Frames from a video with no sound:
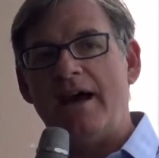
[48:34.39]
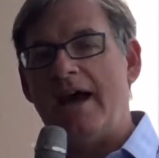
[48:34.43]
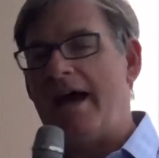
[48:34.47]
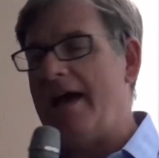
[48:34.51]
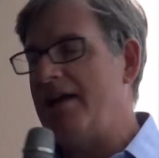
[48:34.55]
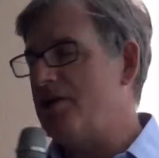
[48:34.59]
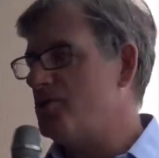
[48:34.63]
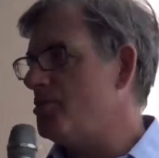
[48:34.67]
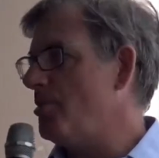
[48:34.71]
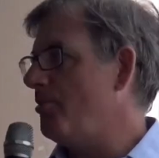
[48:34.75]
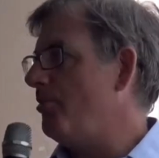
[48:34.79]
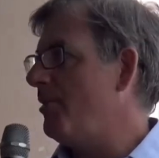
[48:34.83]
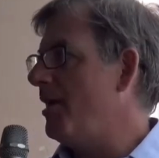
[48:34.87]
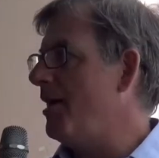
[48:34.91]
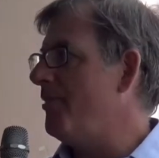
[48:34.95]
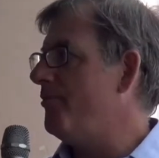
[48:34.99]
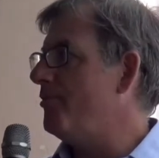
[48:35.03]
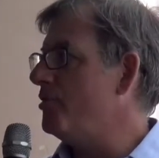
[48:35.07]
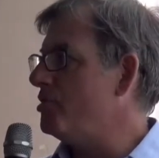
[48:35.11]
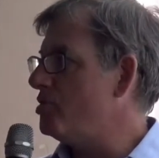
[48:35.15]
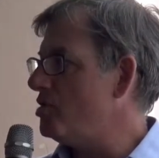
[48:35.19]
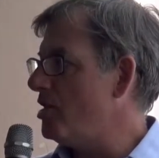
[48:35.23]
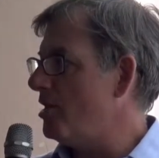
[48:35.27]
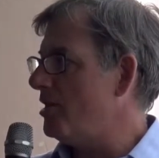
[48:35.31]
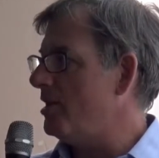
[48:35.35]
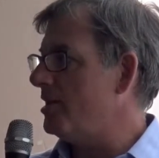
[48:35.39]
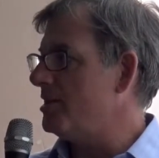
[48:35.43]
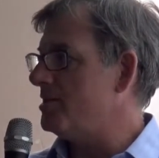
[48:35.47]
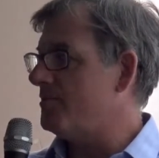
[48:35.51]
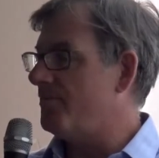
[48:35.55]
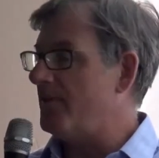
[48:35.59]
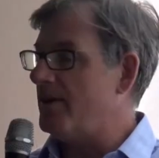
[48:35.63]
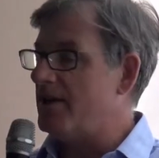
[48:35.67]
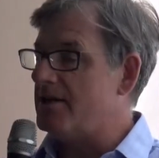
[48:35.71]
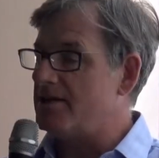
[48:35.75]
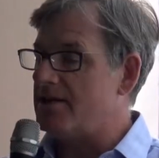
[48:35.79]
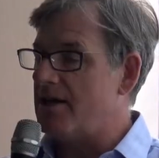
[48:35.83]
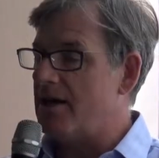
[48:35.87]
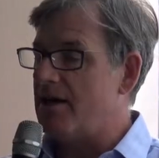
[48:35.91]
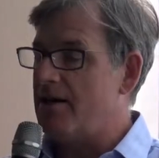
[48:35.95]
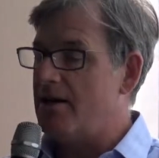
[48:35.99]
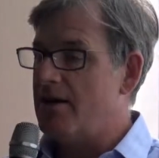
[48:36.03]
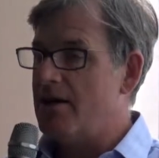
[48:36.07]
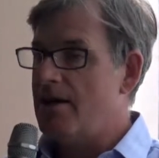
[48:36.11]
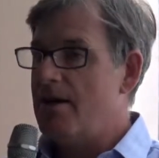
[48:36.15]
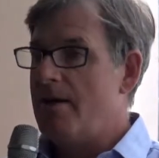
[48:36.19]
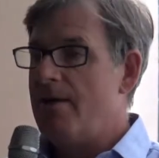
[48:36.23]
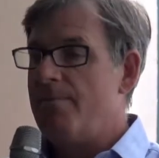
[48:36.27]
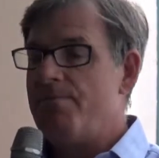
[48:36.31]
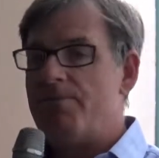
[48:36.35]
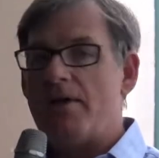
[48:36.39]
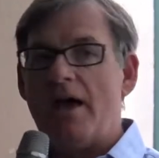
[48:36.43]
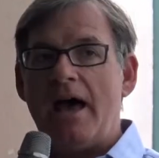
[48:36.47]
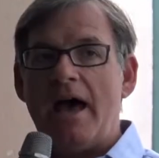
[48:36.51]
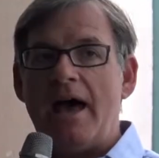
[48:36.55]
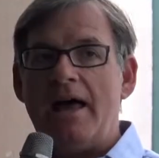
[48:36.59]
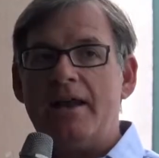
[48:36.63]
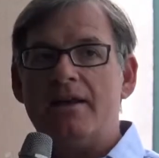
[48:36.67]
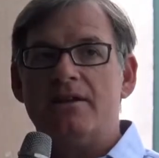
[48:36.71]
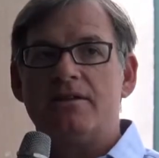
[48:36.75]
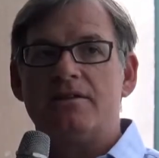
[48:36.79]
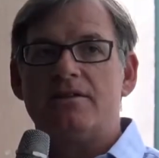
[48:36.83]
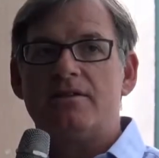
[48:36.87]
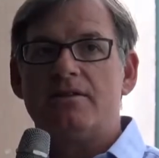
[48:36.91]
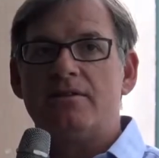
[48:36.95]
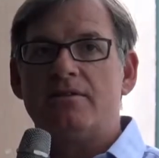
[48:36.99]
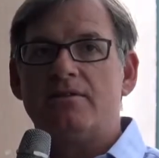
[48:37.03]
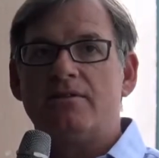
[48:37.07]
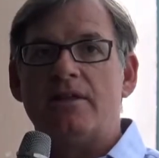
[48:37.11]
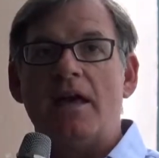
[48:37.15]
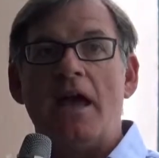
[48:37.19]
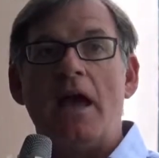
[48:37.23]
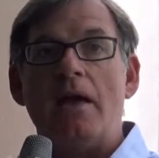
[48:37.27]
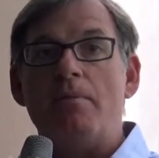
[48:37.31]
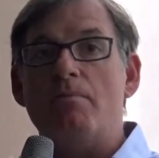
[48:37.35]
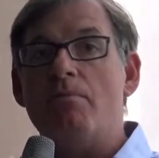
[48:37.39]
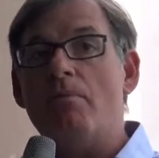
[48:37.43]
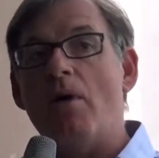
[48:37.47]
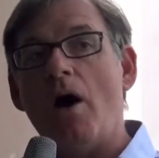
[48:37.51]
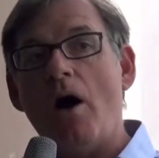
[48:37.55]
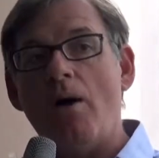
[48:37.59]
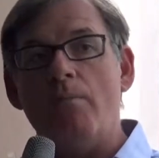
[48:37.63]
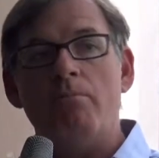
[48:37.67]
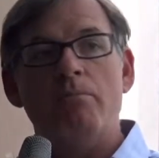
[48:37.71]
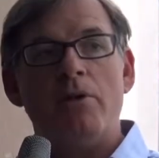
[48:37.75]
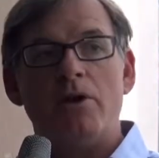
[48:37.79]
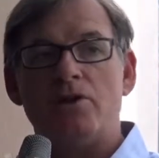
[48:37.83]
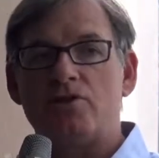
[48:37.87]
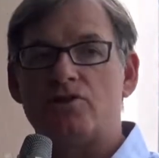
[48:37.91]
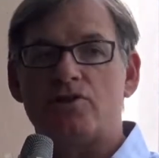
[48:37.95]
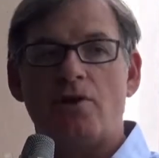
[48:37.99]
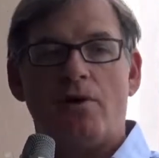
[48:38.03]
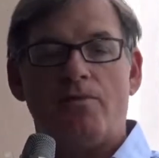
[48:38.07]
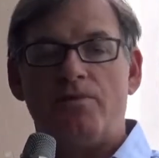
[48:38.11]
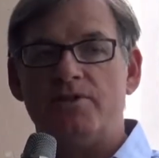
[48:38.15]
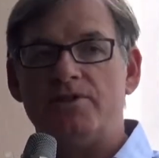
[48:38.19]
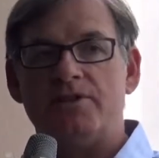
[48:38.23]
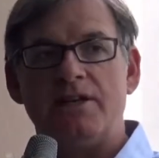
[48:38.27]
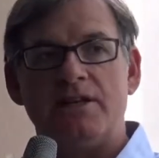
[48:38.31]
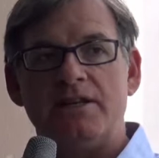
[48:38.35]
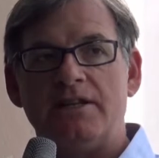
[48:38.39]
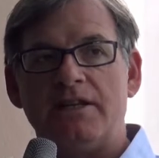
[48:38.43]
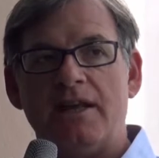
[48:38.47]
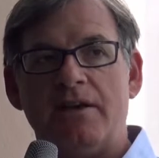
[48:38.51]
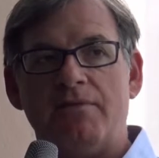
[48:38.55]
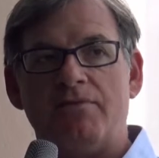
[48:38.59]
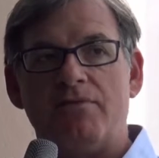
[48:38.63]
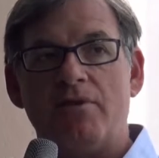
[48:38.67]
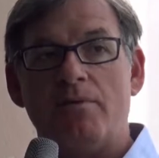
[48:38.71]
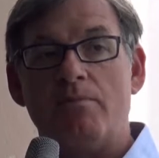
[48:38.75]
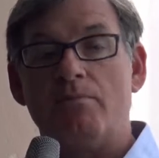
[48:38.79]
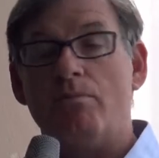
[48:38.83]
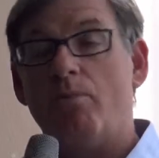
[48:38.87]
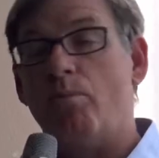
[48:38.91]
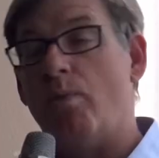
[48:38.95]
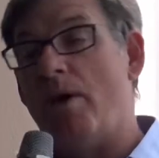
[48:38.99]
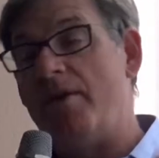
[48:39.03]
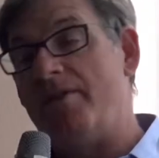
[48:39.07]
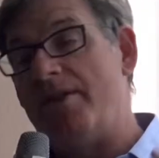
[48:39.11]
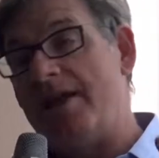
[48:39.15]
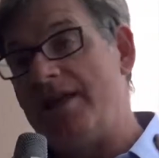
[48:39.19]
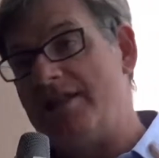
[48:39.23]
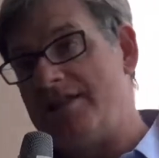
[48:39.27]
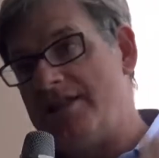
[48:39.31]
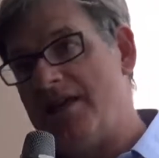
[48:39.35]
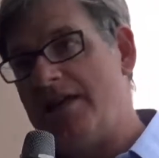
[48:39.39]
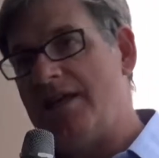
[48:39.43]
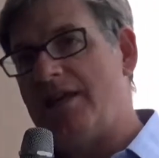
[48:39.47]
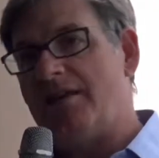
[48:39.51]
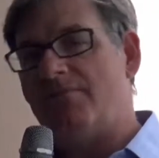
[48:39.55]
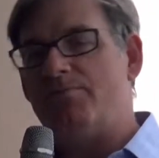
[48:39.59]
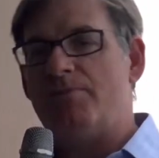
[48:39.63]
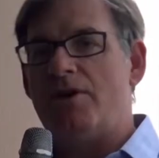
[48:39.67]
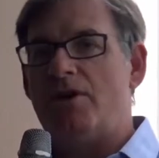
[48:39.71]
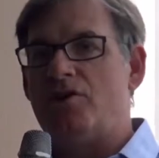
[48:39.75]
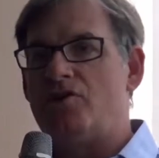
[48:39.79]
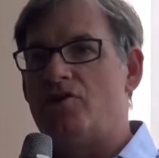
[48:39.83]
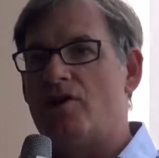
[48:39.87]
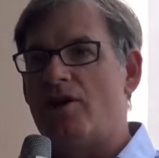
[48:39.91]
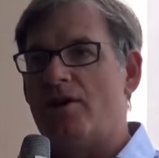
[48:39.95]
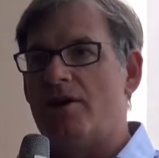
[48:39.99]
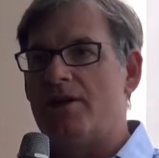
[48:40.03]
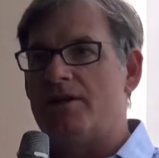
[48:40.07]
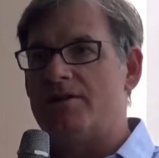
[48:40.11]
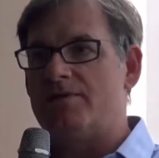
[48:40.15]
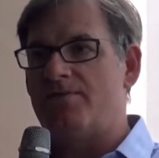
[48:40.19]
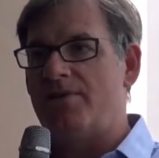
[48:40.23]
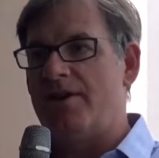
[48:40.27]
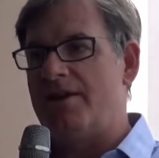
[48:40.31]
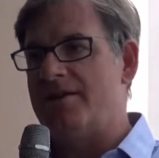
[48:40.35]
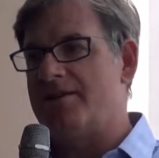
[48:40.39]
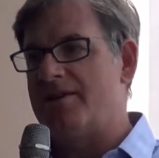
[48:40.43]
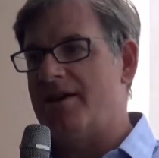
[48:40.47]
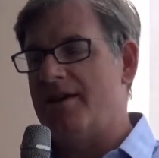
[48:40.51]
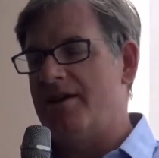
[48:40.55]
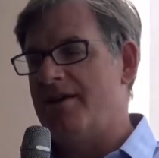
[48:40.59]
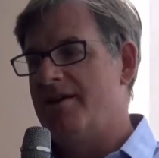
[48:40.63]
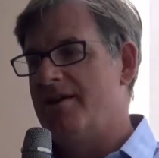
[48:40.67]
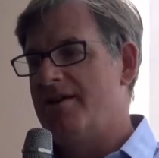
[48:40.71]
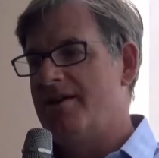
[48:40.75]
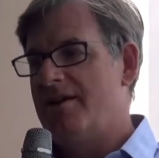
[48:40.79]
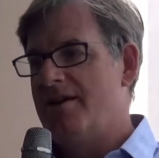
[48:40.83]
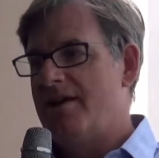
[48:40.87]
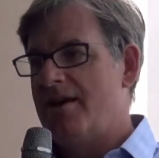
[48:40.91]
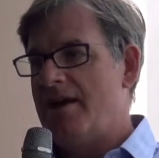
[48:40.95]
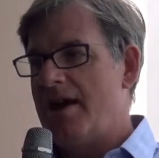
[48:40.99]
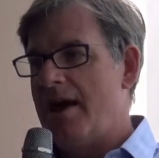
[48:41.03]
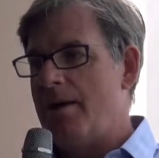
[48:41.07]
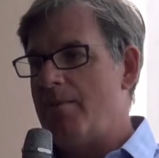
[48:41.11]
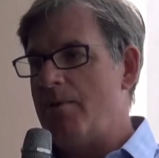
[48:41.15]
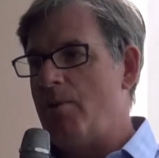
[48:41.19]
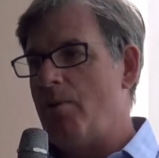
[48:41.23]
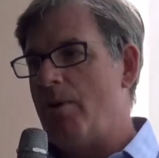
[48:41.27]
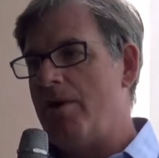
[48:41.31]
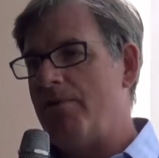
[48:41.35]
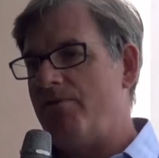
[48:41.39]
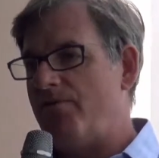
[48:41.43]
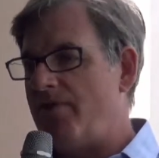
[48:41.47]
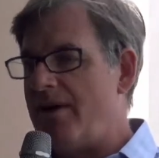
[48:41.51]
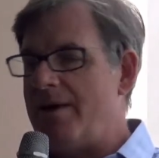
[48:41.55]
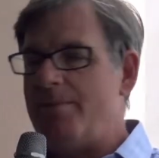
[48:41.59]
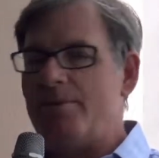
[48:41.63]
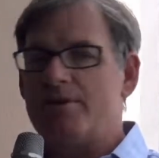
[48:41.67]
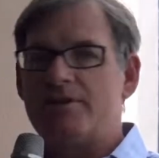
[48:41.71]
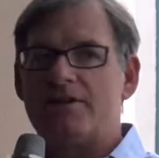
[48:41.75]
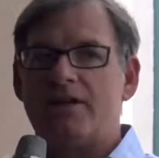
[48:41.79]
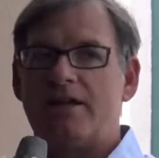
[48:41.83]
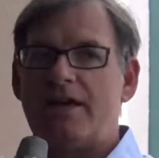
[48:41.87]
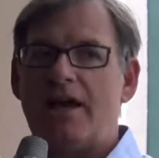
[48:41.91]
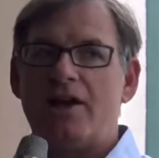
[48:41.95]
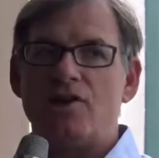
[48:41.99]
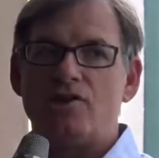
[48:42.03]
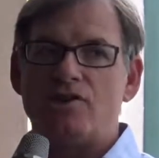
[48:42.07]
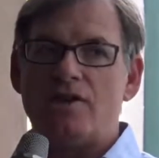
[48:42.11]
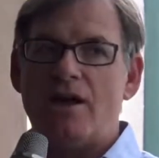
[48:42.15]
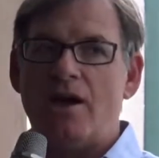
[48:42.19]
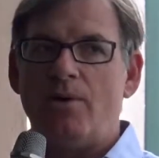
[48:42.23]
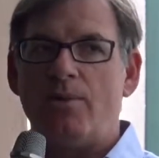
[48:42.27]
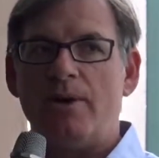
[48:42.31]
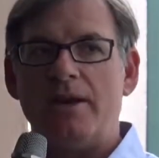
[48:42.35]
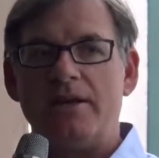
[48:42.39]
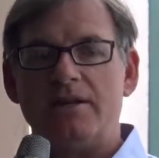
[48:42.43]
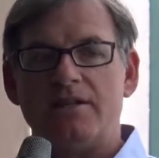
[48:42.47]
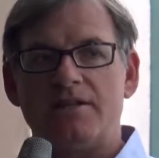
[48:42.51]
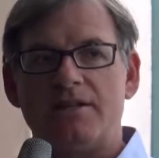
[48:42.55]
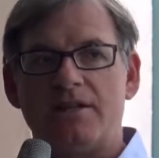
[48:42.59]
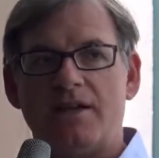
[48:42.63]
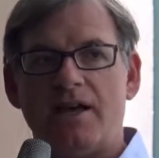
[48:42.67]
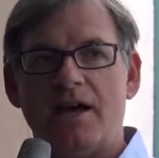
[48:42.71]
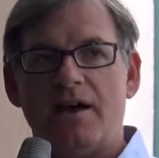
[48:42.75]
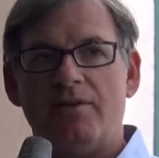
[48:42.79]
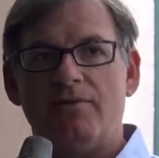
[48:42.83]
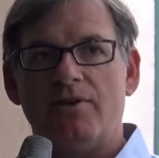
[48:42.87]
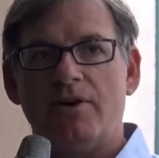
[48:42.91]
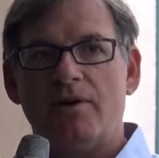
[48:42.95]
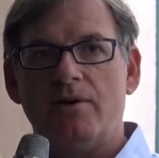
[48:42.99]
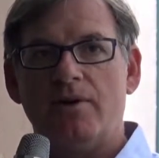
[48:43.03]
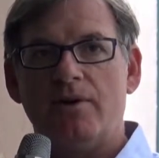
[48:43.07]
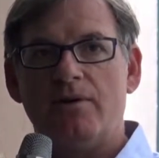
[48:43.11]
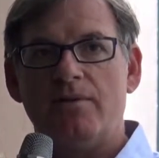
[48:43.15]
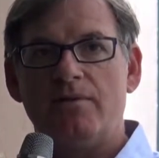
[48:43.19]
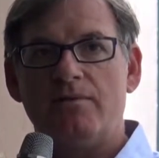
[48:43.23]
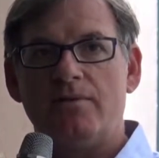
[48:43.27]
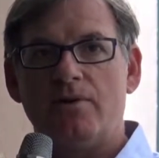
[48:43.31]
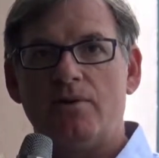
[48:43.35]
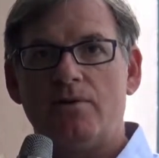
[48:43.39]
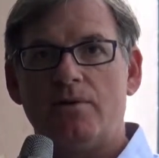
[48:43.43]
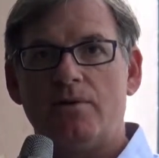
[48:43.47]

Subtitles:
I had to apply for a journalist visa, and they most often didn't give them. When they did give me a journalist visa, I mean, one famous occasion, I went to cover